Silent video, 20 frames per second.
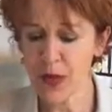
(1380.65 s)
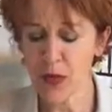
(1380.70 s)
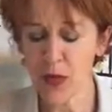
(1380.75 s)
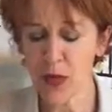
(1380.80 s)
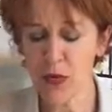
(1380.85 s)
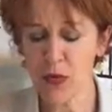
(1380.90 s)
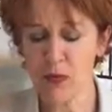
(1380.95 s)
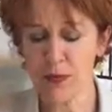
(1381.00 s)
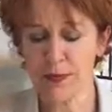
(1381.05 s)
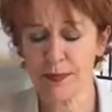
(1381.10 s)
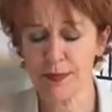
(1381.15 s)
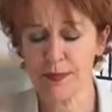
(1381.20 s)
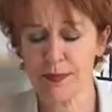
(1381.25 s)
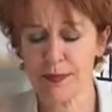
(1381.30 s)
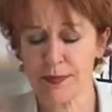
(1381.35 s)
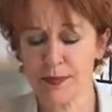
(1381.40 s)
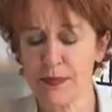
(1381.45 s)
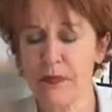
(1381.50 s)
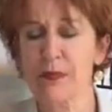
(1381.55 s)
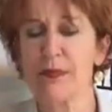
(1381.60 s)
Oh,
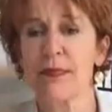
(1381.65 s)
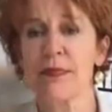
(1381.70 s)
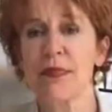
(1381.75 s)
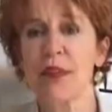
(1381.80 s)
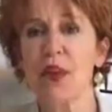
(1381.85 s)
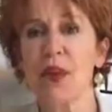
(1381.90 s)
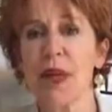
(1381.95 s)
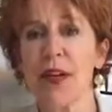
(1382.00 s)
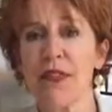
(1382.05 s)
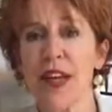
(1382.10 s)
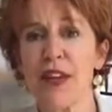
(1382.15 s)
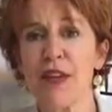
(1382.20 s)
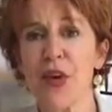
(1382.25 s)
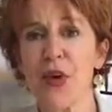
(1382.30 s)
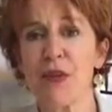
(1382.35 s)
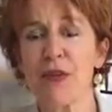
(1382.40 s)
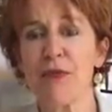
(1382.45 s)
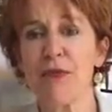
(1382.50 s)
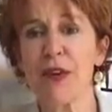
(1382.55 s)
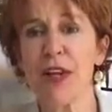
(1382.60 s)
do you have that
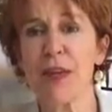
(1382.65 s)
note in front of